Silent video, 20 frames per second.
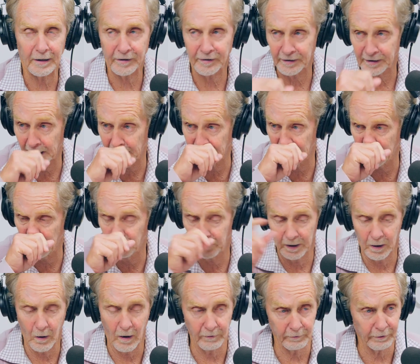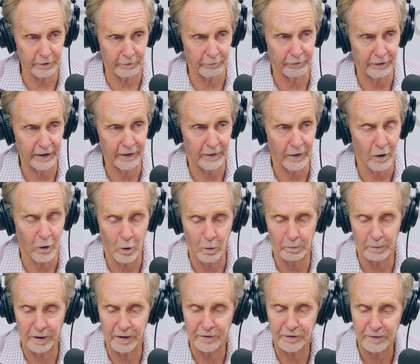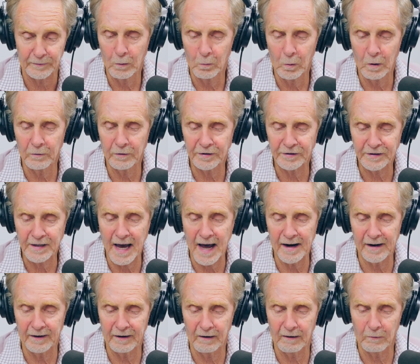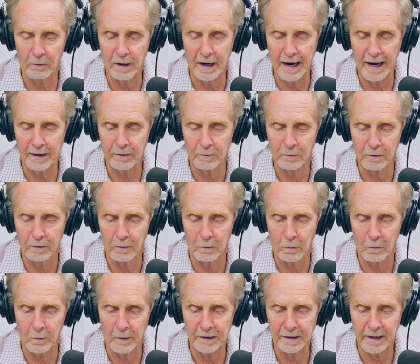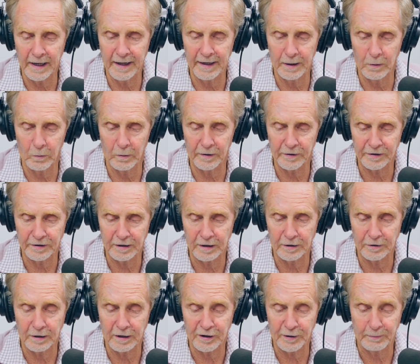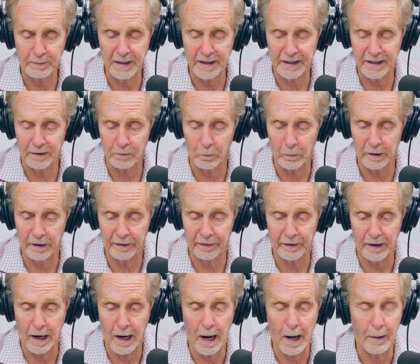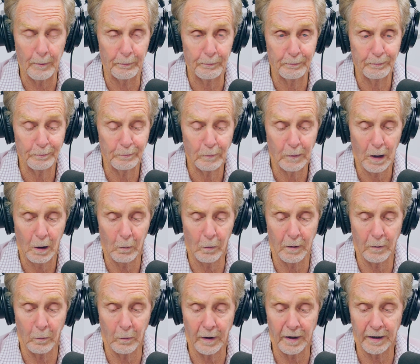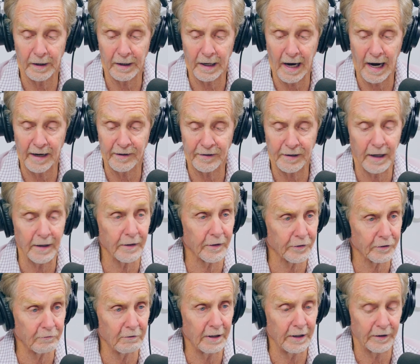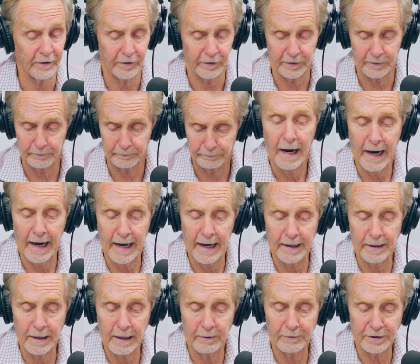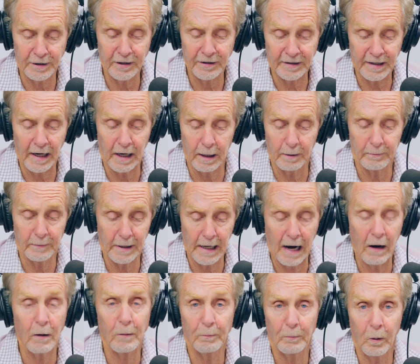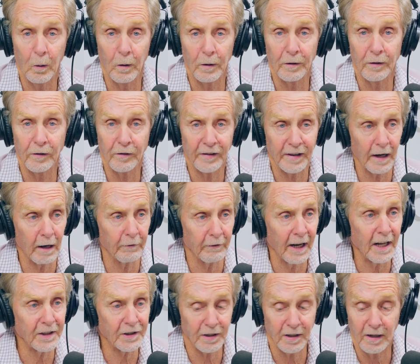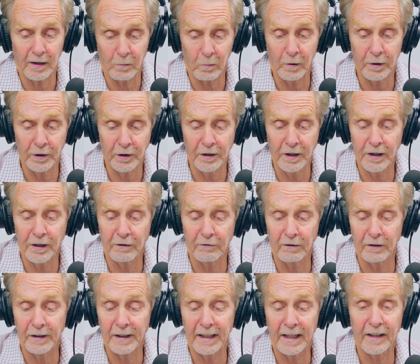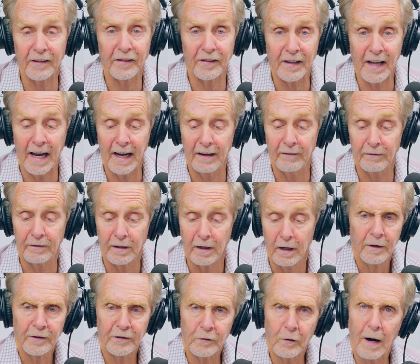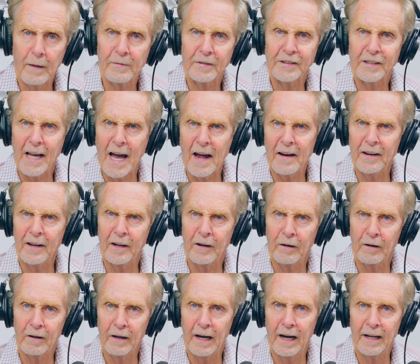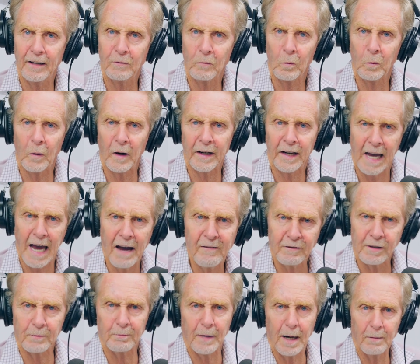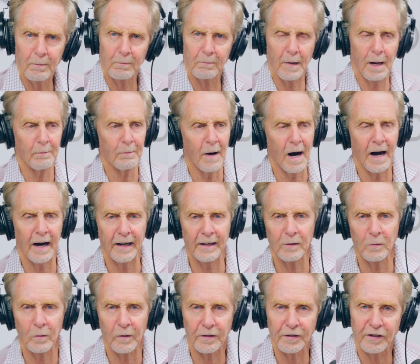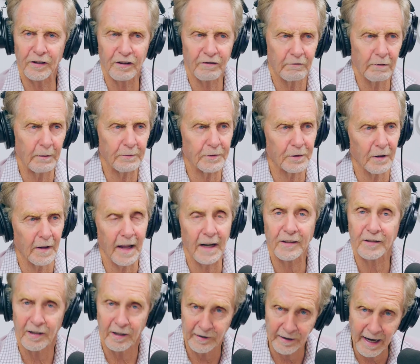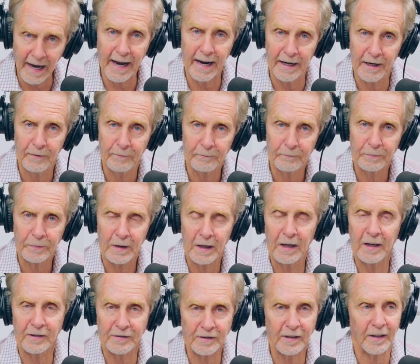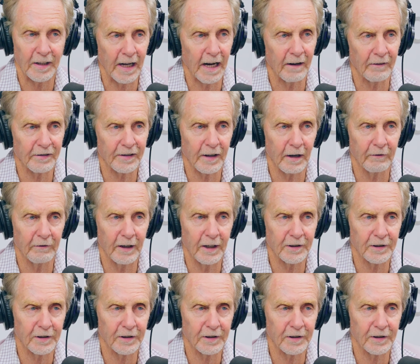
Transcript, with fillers: Sunday we go up to feed the homeless. We were standing there, and one lady was speaking with um, one of the guys on the streets. And uh, she's telling me how important salvation is. Well, you need to really get saved. So I'm standing there, and what came to my, my mind was the scripture that today is the day of salvation.